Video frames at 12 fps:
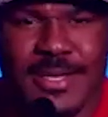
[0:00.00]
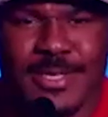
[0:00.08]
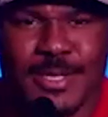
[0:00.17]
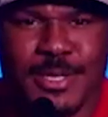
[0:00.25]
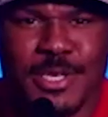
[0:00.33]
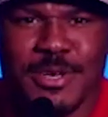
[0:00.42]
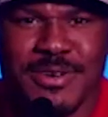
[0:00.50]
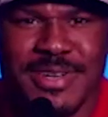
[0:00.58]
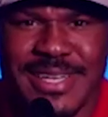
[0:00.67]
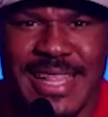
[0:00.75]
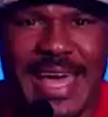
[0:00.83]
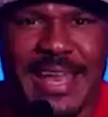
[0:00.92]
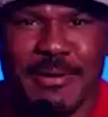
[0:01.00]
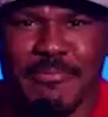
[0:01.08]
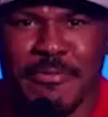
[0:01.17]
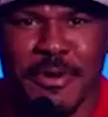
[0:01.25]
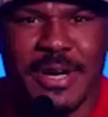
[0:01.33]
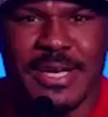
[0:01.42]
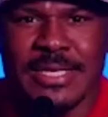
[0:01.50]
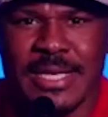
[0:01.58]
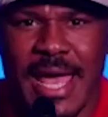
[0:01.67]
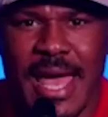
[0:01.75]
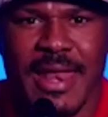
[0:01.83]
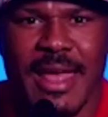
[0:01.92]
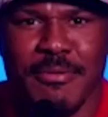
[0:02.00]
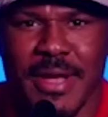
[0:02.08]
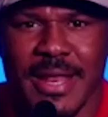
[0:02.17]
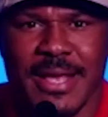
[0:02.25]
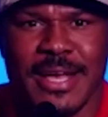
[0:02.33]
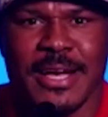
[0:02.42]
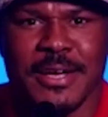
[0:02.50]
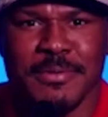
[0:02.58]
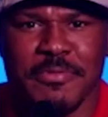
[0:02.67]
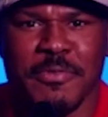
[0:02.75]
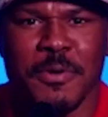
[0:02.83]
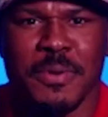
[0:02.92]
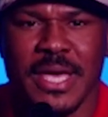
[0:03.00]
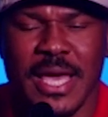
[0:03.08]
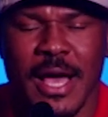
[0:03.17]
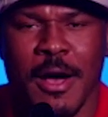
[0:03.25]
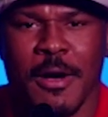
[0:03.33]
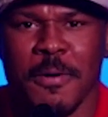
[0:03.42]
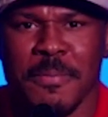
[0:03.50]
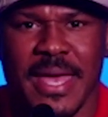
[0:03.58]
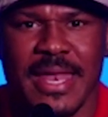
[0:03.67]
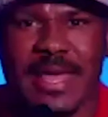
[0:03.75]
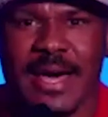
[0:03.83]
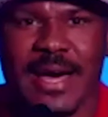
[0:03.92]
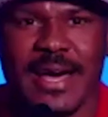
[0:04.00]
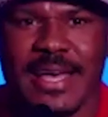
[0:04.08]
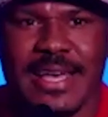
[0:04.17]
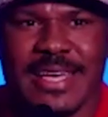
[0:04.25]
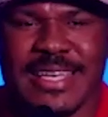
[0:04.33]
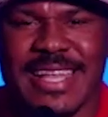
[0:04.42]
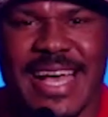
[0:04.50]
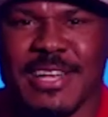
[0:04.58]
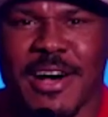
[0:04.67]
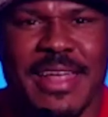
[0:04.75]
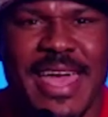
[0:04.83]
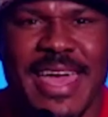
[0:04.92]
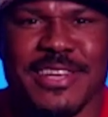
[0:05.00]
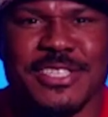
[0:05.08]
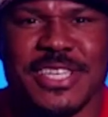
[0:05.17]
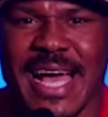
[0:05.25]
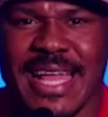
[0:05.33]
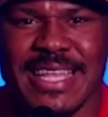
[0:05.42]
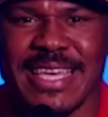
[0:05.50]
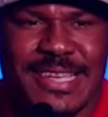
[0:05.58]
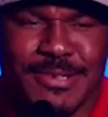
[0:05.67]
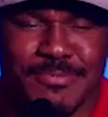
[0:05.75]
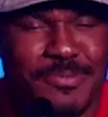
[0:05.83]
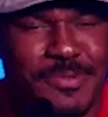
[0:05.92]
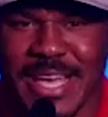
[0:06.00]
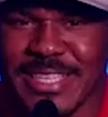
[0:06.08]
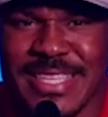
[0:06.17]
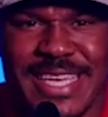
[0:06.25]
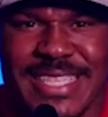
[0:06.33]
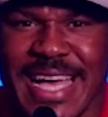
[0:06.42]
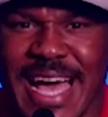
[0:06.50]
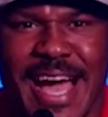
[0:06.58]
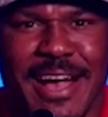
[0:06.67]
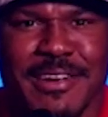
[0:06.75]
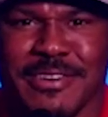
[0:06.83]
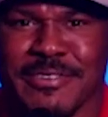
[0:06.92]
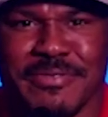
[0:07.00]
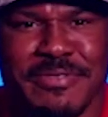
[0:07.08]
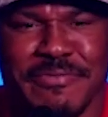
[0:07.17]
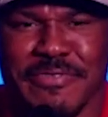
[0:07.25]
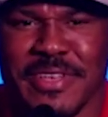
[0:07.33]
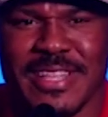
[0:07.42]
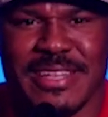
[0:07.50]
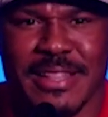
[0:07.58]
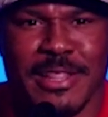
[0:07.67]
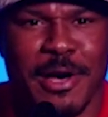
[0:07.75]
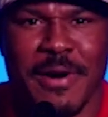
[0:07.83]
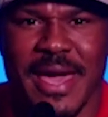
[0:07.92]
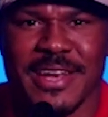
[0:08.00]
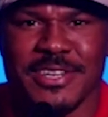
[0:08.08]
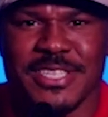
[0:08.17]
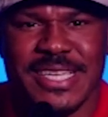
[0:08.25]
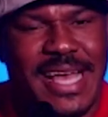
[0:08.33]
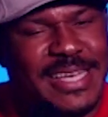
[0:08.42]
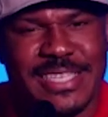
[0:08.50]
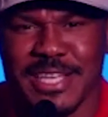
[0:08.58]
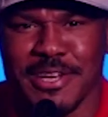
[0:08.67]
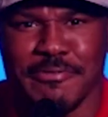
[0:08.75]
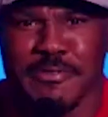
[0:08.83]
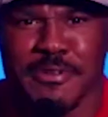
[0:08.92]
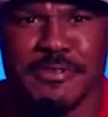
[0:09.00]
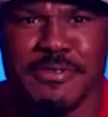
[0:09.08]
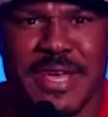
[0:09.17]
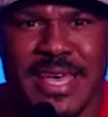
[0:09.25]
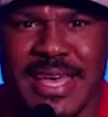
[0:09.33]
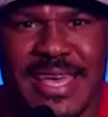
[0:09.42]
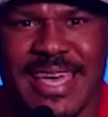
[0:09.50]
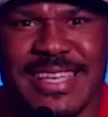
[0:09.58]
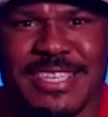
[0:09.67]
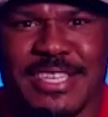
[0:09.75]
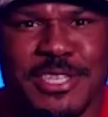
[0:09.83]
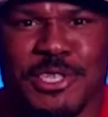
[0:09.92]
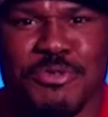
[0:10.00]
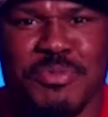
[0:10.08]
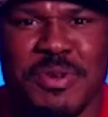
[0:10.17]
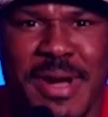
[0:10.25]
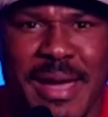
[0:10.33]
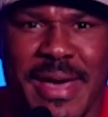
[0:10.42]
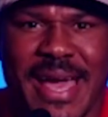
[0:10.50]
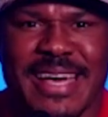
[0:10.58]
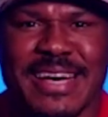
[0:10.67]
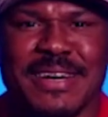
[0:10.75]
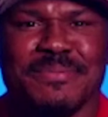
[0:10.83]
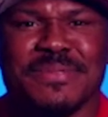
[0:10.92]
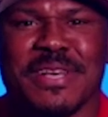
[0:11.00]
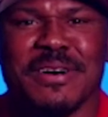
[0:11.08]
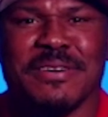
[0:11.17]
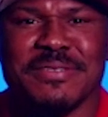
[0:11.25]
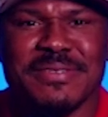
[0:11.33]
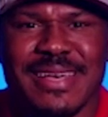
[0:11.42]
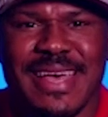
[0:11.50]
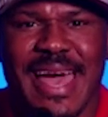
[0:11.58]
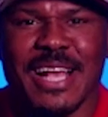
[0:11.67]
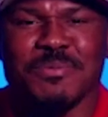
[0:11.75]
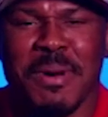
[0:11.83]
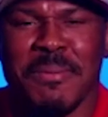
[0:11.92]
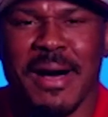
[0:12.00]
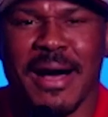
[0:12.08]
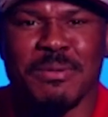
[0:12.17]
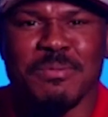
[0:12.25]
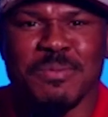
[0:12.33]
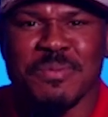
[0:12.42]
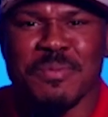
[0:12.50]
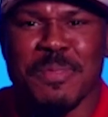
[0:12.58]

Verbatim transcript: So she'll cook that up for us and have that ready to come before we get home. And uh, that's all the energy I need. When I used to get tired or feel low energy, I just eat her food and she just shoot me right back up. So ask my mom.